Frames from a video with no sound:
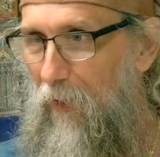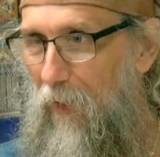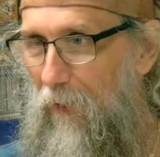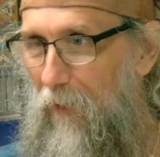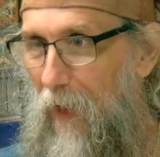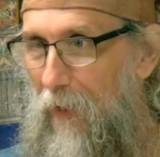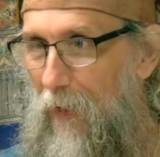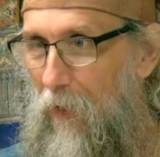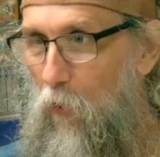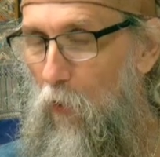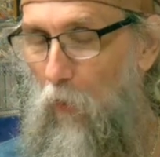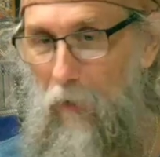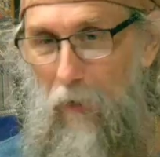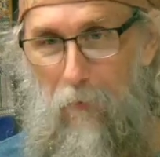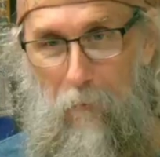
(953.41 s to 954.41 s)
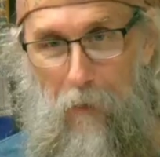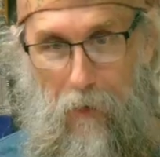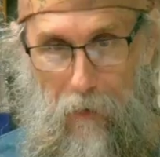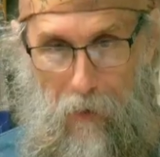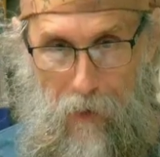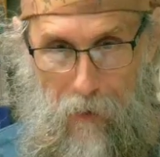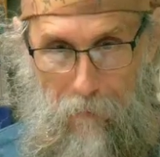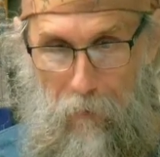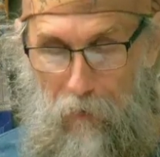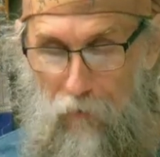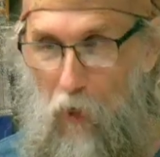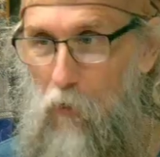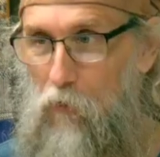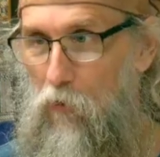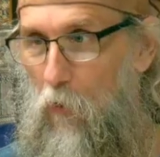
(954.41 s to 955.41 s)
and I got a hole in them, and I had my
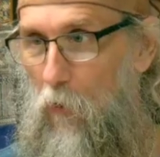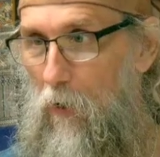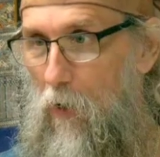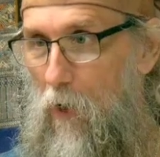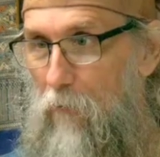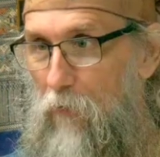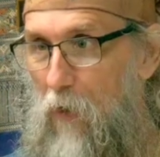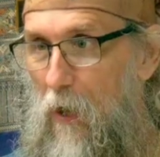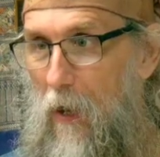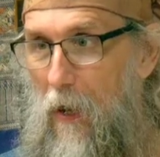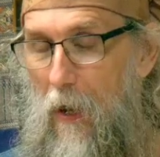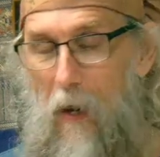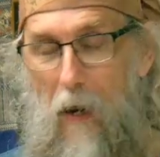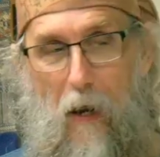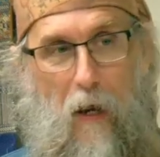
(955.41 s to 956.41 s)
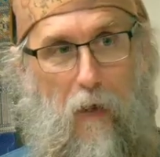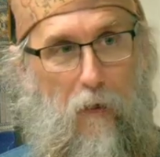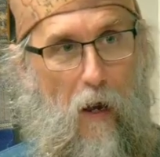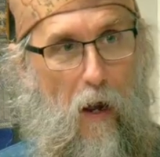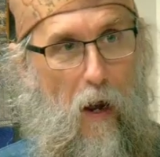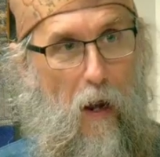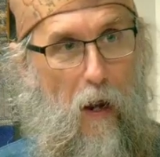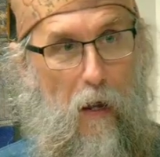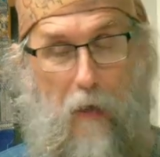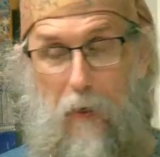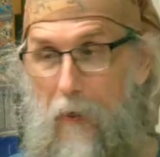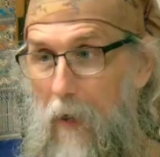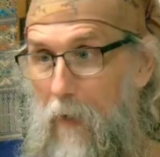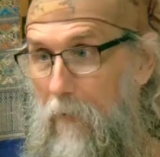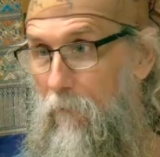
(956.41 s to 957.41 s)
toe torn off, and it
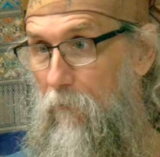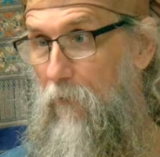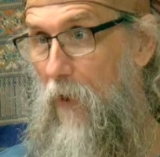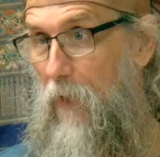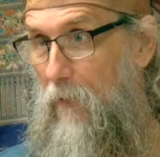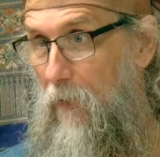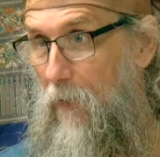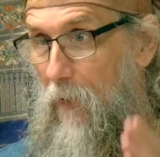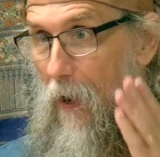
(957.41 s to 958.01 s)
got infected.